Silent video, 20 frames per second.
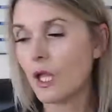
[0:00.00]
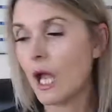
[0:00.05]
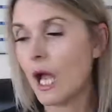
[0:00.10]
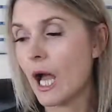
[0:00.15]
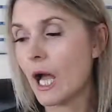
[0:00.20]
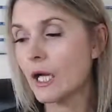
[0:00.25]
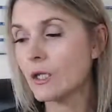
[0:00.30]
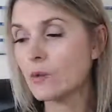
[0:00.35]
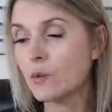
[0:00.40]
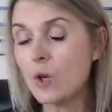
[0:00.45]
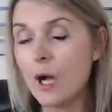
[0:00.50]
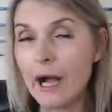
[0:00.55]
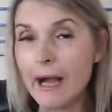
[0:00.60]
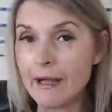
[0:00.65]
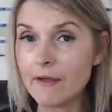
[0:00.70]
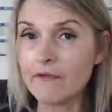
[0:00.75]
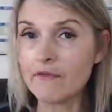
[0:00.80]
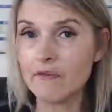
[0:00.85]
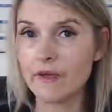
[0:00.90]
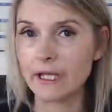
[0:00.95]
And what
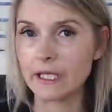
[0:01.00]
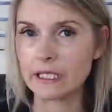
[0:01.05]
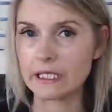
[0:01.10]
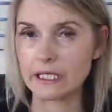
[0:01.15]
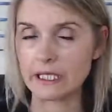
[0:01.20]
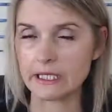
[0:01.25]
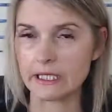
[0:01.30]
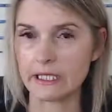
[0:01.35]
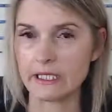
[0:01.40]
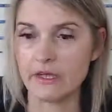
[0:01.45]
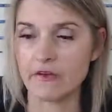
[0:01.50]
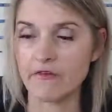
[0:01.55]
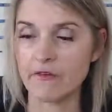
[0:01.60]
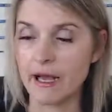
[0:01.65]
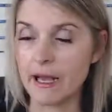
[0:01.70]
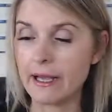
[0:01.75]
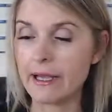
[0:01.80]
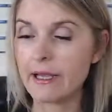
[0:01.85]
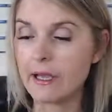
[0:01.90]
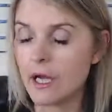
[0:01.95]
I find is if
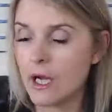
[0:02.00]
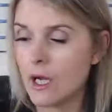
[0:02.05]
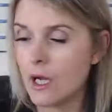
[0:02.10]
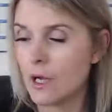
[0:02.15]
I